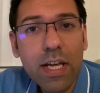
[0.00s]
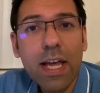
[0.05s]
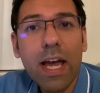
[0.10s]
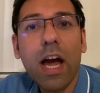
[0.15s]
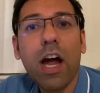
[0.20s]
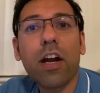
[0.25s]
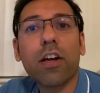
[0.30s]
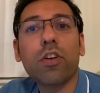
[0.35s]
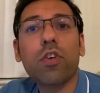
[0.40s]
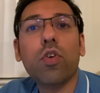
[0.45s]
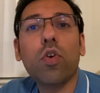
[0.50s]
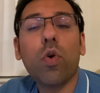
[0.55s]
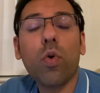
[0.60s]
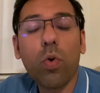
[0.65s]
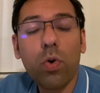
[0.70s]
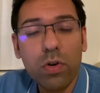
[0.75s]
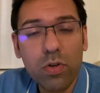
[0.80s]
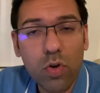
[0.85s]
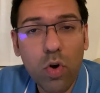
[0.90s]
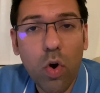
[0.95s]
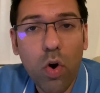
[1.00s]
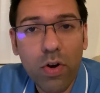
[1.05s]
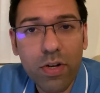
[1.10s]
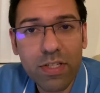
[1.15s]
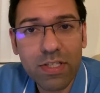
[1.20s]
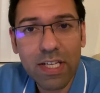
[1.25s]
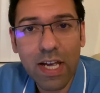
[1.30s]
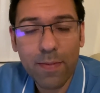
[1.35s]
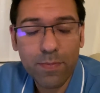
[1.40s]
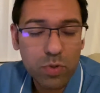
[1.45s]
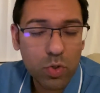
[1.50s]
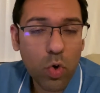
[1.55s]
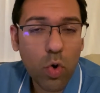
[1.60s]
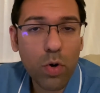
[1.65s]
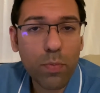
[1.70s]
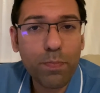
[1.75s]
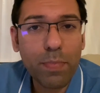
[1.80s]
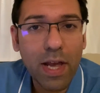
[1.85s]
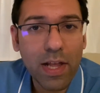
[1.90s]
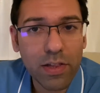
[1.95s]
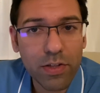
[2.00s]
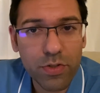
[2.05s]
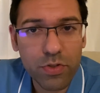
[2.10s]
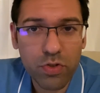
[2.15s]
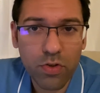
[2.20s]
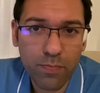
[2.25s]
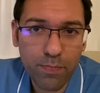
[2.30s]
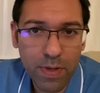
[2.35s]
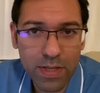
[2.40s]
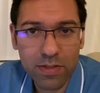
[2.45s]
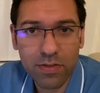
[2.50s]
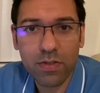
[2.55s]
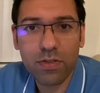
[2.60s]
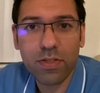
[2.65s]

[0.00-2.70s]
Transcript: are core concepts, core pillars of business